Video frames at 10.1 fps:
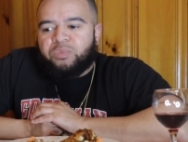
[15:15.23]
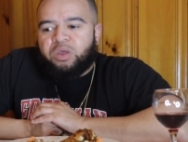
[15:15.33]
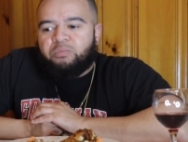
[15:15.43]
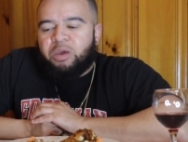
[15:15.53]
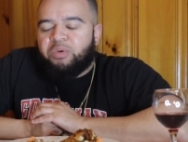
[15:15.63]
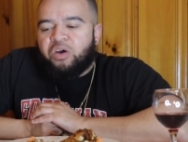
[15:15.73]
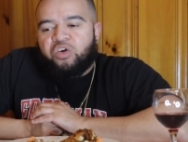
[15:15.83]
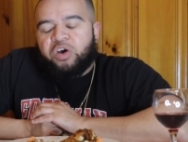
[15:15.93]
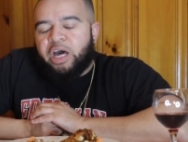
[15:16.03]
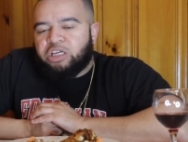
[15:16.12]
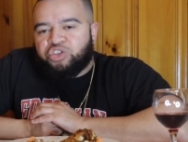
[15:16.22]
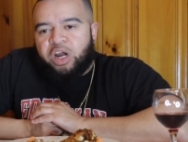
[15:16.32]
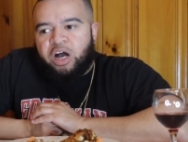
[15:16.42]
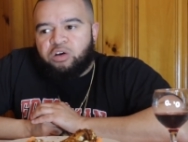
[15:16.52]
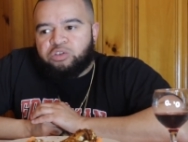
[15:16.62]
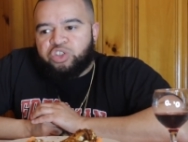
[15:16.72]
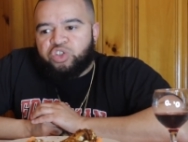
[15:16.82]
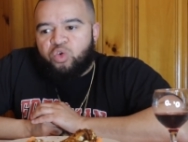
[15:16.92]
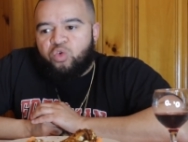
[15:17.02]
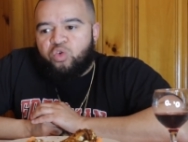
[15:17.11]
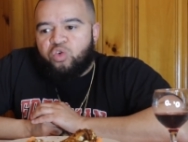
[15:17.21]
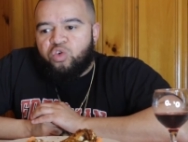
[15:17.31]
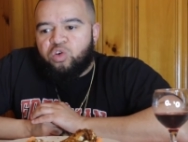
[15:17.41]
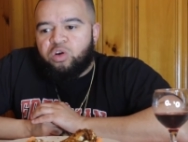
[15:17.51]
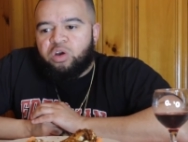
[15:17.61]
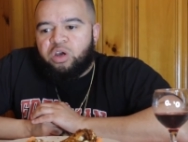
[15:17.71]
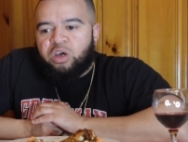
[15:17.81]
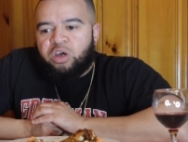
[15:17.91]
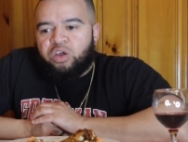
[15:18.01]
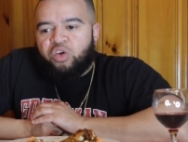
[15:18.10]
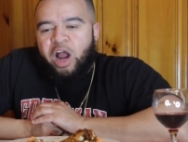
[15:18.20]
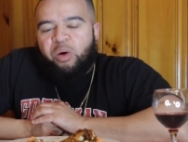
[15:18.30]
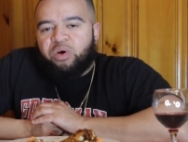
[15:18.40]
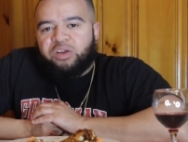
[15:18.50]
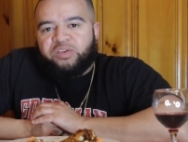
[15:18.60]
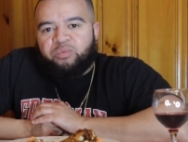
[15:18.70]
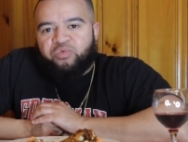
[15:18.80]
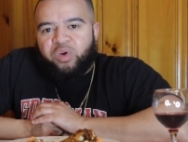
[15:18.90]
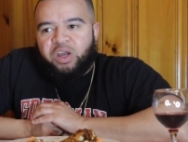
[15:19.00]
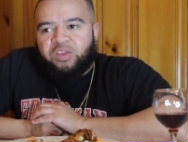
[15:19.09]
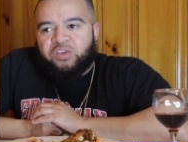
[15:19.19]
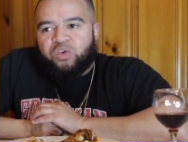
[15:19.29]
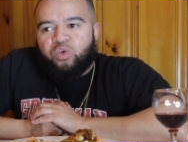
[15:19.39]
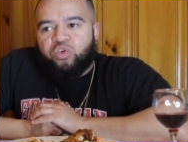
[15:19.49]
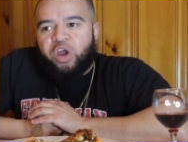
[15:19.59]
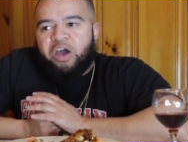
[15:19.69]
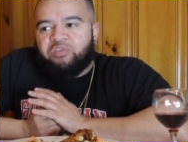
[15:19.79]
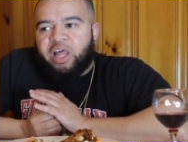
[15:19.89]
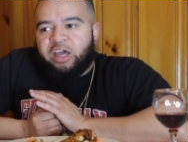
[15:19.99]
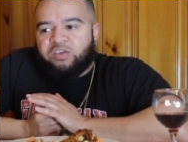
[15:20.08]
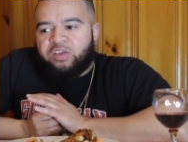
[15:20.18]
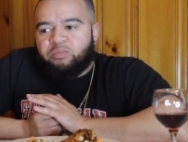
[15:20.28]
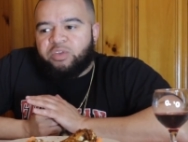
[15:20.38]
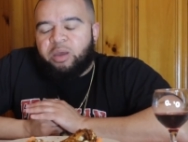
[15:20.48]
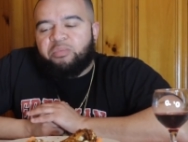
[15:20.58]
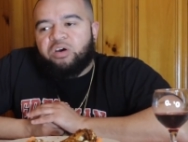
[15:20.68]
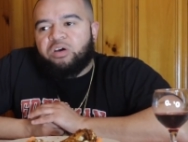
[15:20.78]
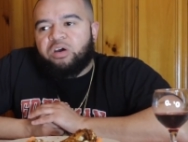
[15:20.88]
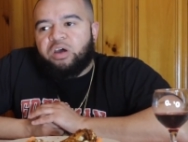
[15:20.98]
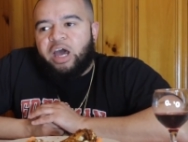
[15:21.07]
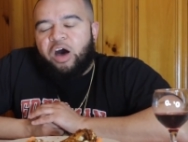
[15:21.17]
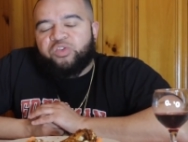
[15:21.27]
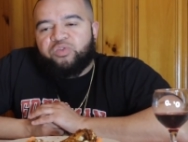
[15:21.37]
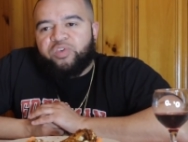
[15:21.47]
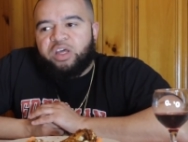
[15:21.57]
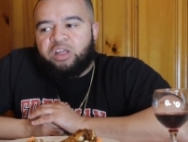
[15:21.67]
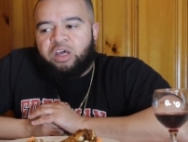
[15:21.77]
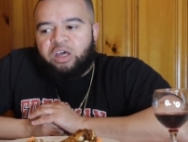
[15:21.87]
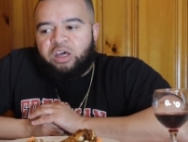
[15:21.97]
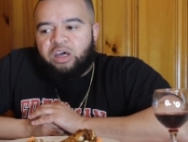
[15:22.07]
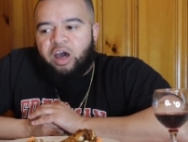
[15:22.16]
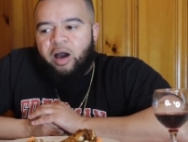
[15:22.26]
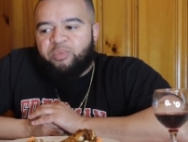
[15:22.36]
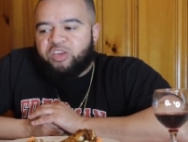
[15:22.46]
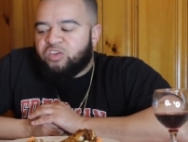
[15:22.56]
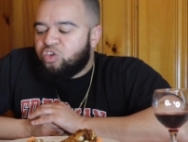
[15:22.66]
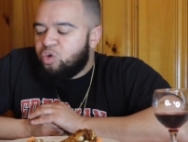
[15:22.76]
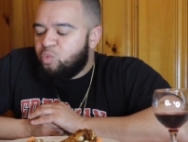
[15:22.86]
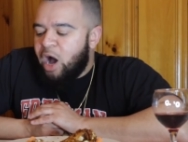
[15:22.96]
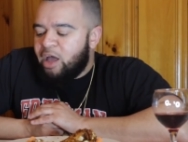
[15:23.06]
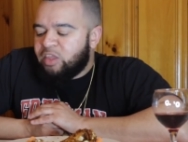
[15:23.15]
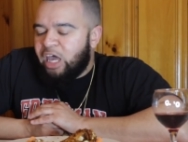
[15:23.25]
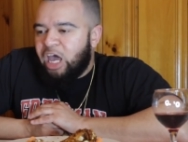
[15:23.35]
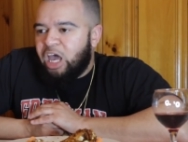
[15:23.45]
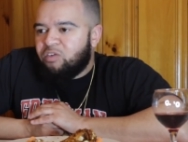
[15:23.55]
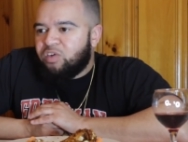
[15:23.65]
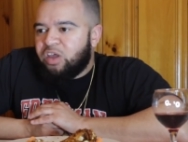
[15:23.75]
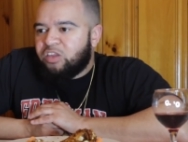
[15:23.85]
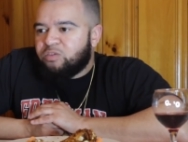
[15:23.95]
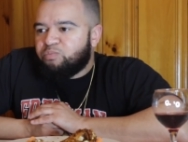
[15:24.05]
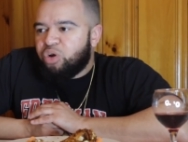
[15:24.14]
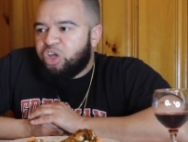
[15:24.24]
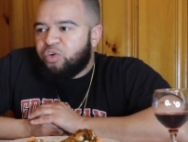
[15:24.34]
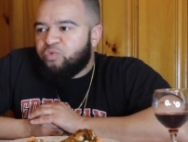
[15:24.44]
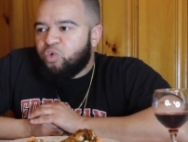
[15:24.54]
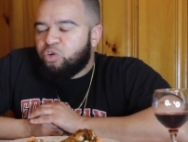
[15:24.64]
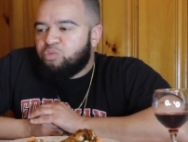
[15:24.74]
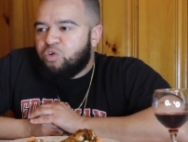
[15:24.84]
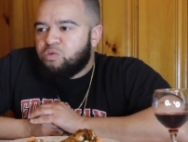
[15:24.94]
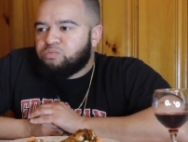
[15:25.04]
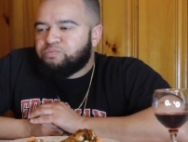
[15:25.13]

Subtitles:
maybe a cookout at your house, or you're out with some friends, or you're having like some type of house event. This is a good wine to have. It's pretty affordable.